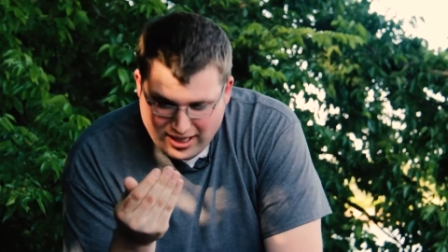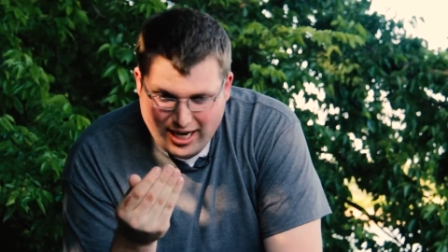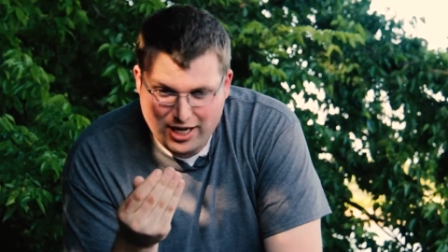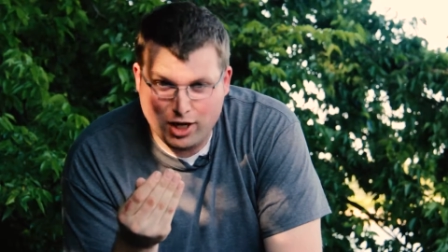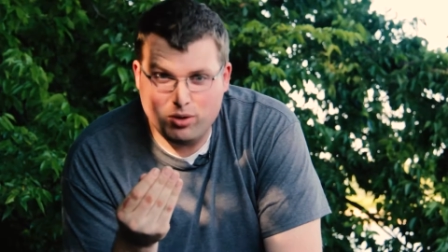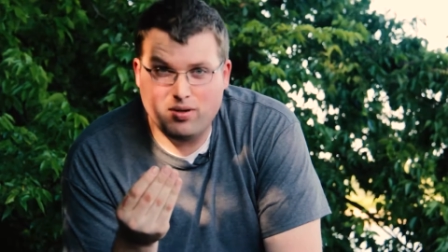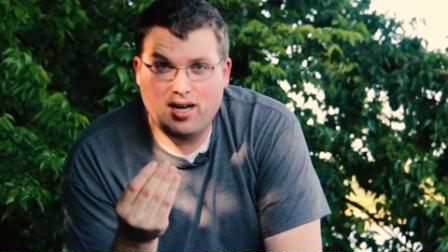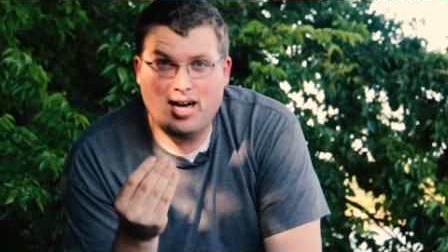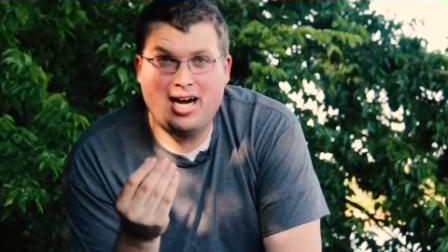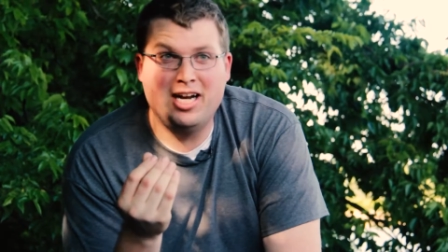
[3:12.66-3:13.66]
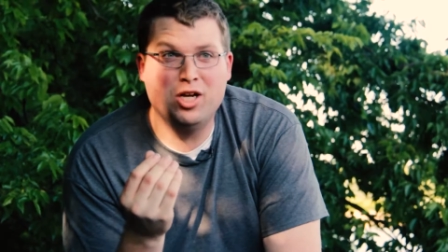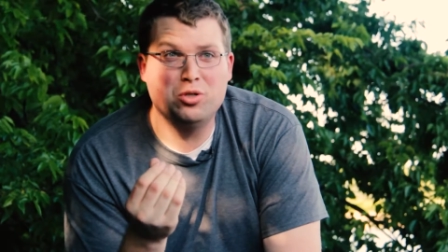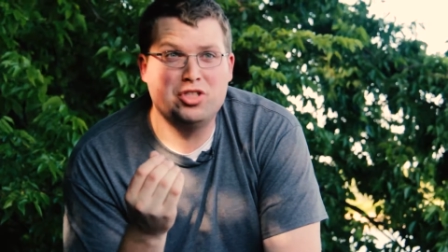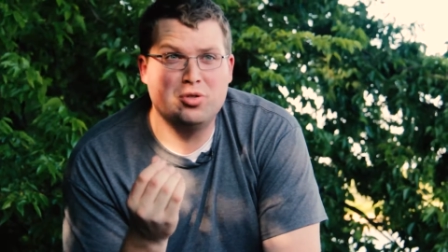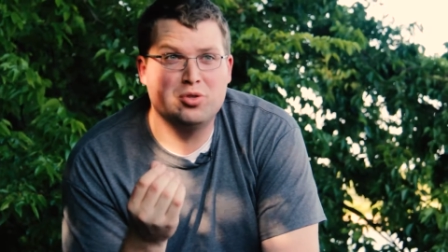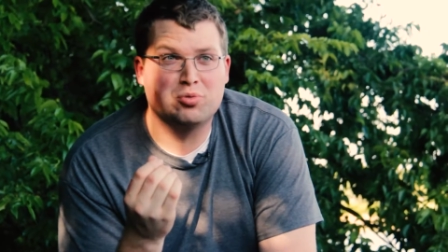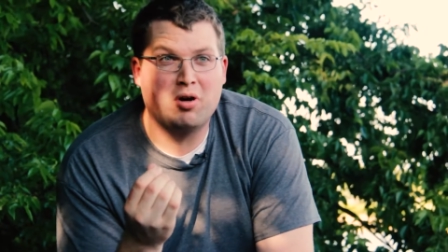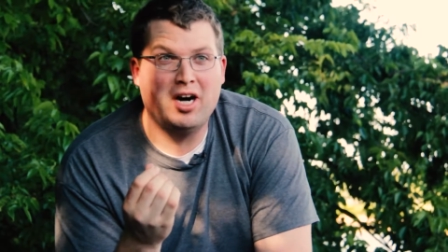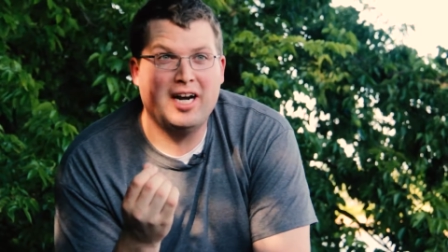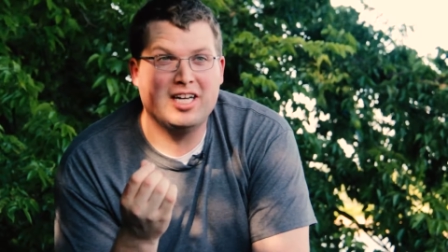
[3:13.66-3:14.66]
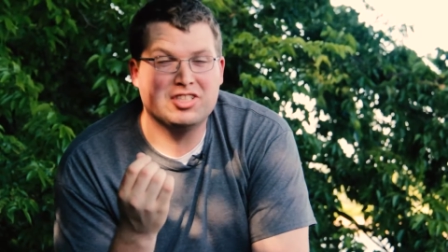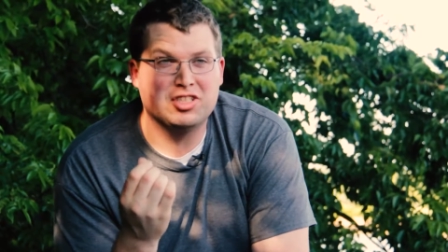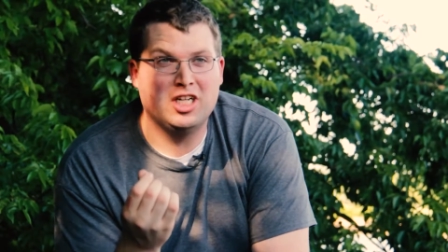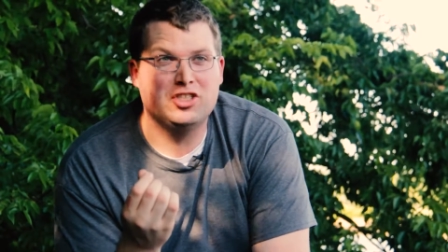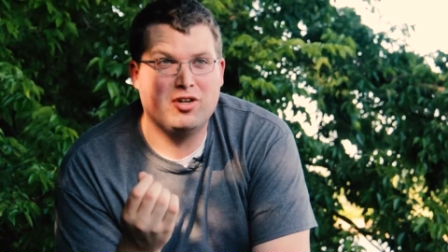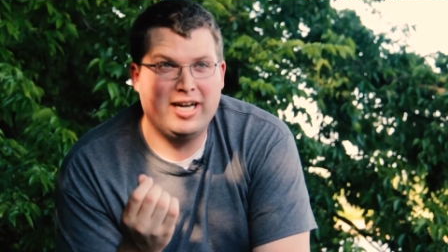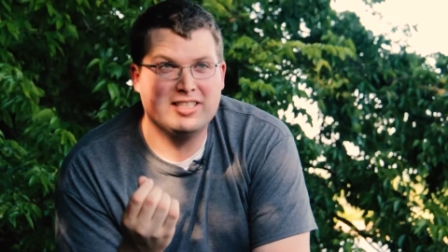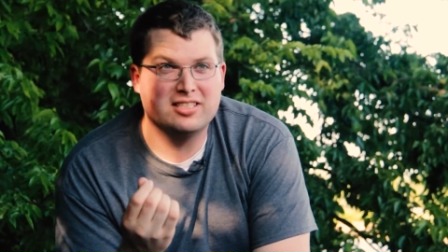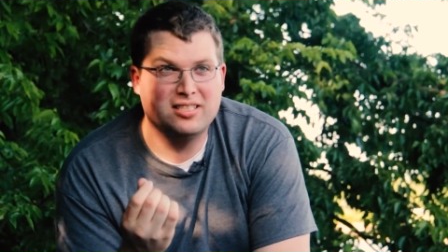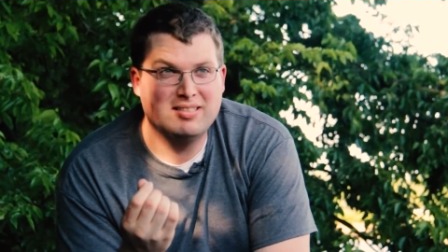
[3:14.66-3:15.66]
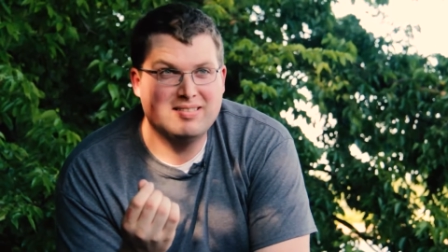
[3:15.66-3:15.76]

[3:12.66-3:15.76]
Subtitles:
I know she was wearing a sundress.